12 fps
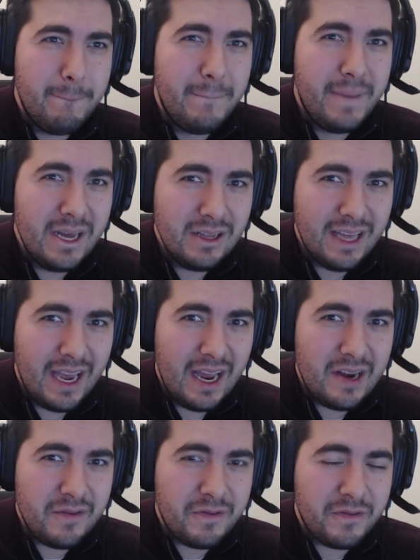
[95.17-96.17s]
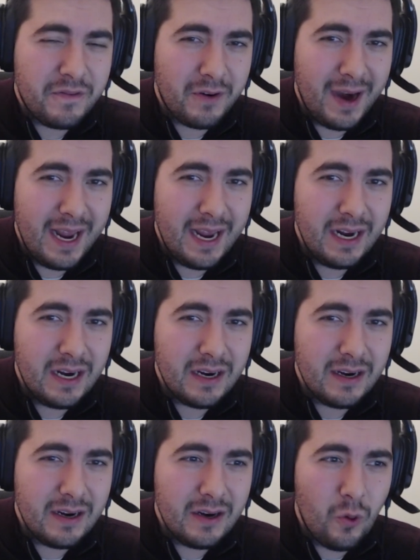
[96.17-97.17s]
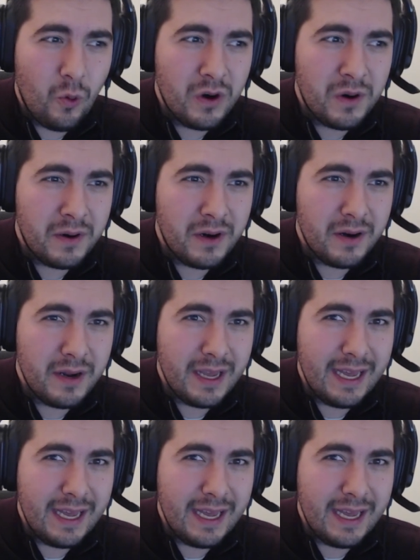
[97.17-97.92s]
Bill and Frank were